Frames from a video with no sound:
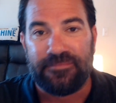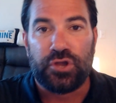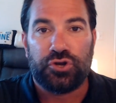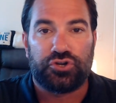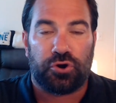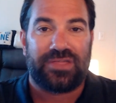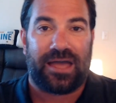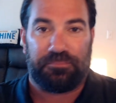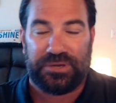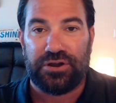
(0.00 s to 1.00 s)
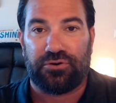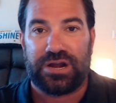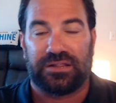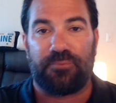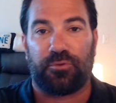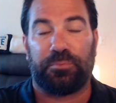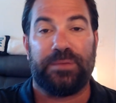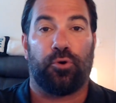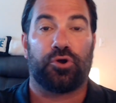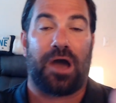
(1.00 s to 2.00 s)
during that period. A lot more
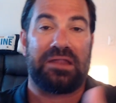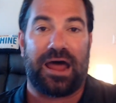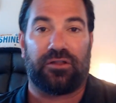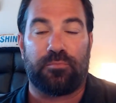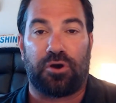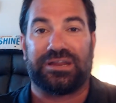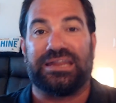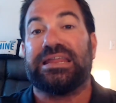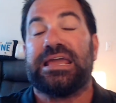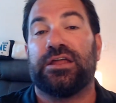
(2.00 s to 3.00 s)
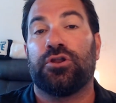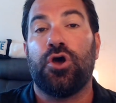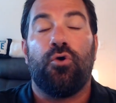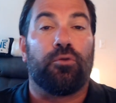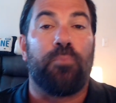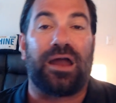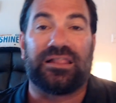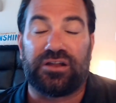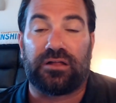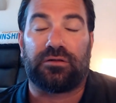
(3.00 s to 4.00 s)
people got out of the market and in, or bought a
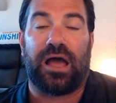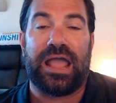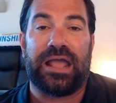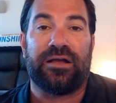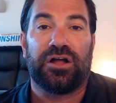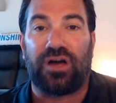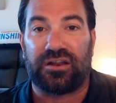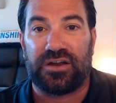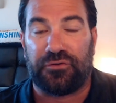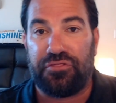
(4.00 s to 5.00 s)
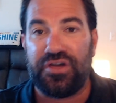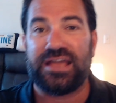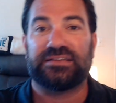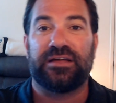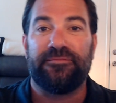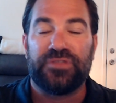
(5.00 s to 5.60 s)
lot of different things.